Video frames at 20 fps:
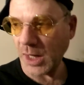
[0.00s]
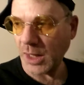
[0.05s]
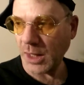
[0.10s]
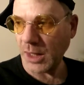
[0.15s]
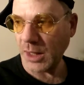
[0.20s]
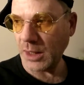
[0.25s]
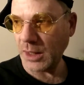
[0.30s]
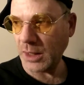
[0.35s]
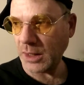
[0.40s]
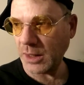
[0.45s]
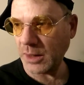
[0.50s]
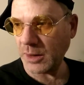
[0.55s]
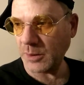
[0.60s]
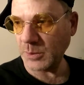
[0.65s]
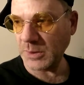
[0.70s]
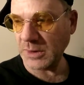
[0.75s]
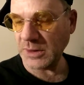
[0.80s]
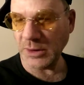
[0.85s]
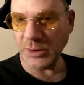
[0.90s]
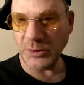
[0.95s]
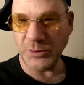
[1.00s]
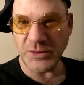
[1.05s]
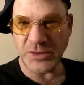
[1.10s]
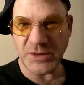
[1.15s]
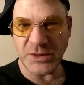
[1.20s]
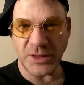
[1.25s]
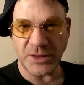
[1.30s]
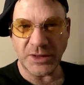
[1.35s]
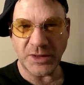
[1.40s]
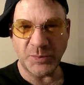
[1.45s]
There's
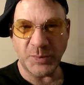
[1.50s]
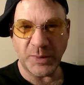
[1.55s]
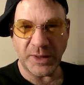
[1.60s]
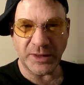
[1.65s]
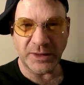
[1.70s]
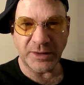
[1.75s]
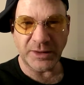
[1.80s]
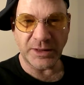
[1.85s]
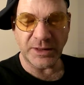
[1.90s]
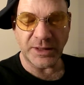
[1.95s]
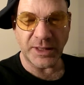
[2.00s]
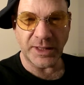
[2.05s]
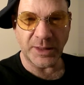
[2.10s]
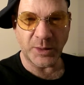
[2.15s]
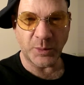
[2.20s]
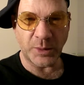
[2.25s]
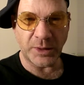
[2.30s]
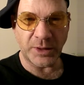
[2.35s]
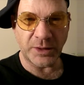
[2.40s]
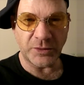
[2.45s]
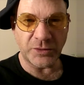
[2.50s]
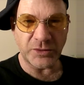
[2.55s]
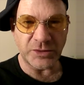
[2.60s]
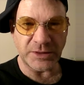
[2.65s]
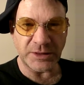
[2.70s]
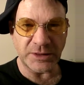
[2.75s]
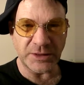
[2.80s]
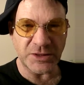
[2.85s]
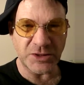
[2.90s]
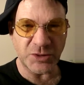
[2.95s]
nothing better than to get one of those
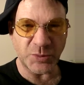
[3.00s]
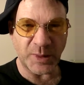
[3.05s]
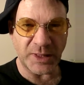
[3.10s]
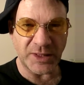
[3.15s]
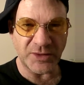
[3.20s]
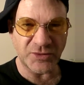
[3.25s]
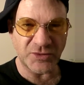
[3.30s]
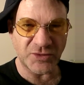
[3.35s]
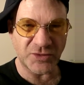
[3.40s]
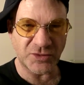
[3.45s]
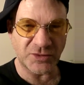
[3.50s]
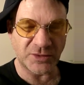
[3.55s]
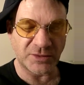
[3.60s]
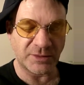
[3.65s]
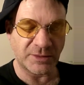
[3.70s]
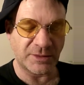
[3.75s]
little sweets.